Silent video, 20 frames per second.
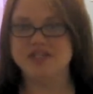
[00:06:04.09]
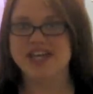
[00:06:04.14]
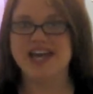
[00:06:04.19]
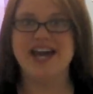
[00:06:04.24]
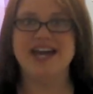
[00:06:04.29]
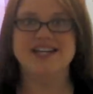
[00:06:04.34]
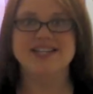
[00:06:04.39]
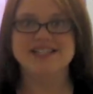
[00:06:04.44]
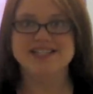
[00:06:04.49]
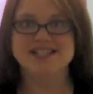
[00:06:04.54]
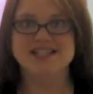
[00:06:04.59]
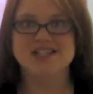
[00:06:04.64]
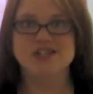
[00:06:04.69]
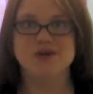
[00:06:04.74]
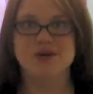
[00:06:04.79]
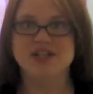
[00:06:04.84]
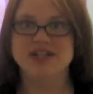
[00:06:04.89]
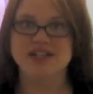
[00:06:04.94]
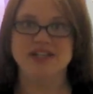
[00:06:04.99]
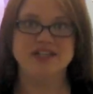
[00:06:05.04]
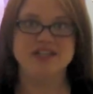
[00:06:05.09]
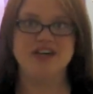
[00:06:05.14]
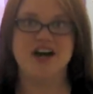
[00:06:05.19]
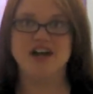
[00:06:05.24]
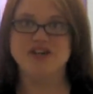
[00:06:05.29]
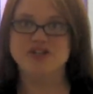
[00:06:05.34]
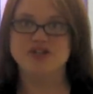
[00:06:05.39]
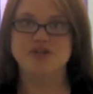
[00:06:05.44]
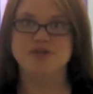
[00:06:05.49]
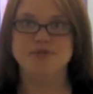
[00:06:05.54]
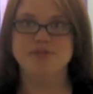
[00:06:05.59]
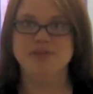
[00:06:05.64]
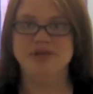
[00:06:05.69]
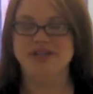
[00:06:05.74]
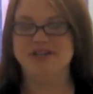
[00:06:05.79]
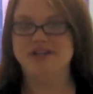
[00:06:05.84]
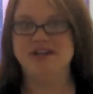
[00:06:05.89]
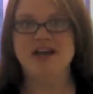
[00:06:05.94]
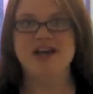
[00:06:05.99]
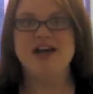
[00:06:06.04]
cactuses, so I had to like dodge them,
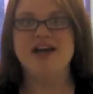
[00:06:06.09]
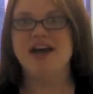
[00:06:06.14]
and